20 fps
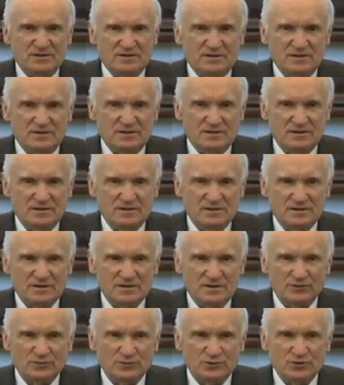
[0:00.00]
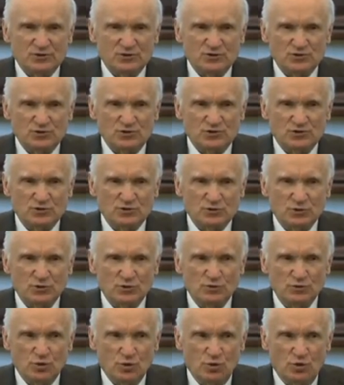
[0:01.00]
those
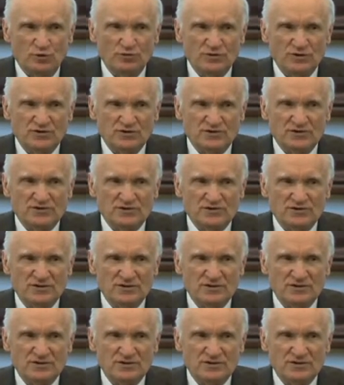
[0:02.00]
consistent